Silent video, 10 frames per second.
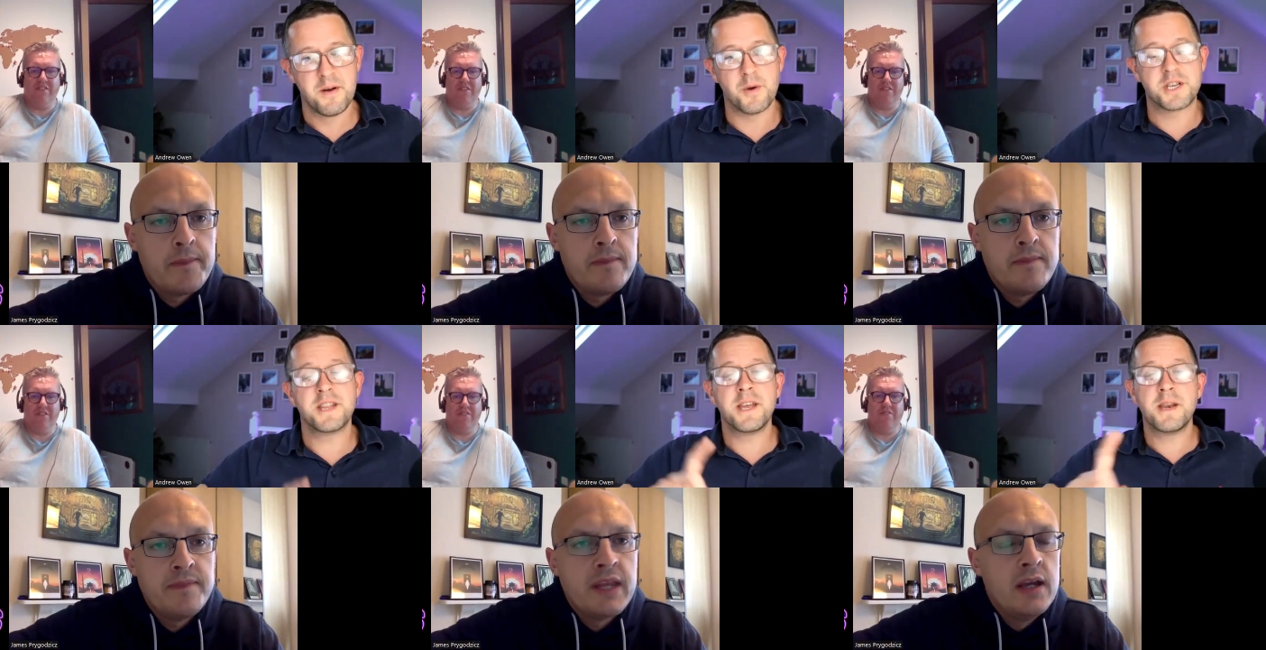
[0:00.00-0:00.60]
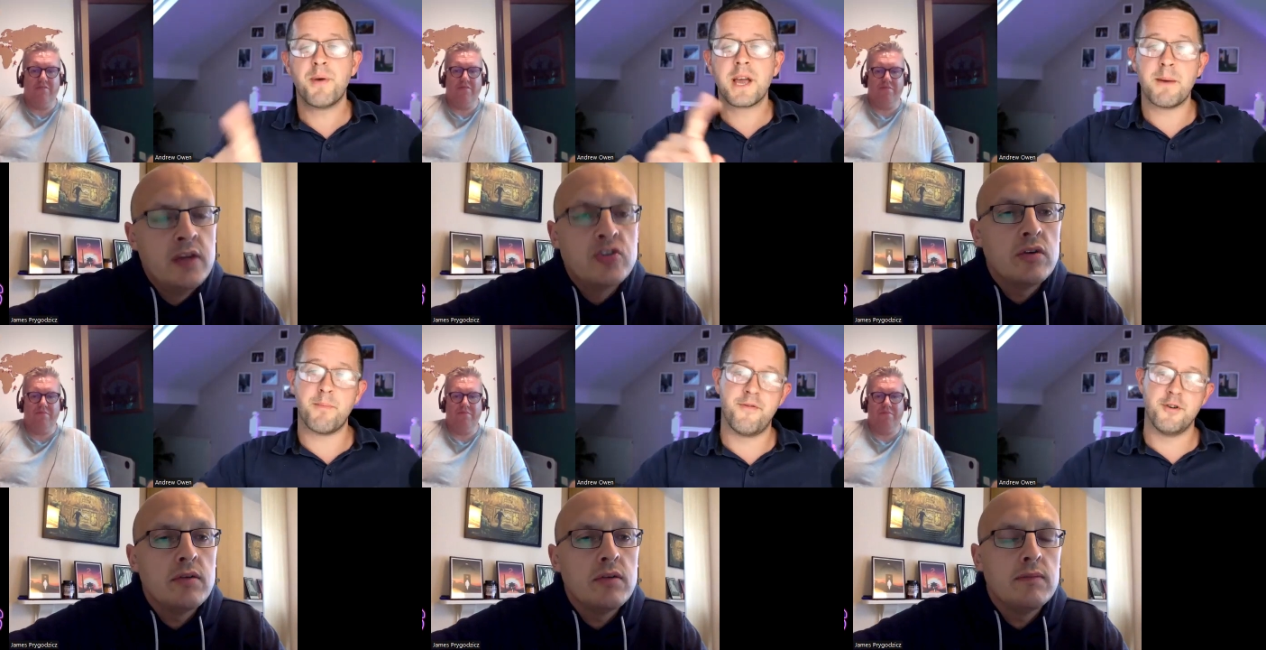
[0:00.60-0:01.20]
Speaker 1: which I didn't pick
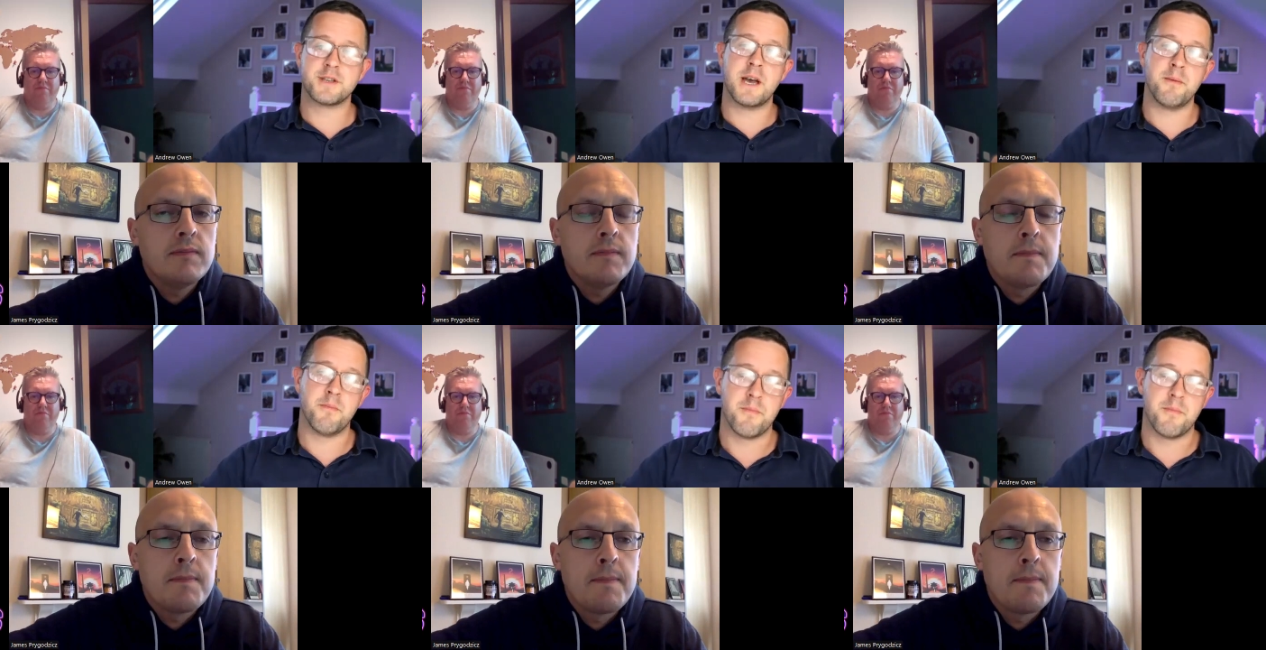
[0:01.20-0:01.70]
up the first time.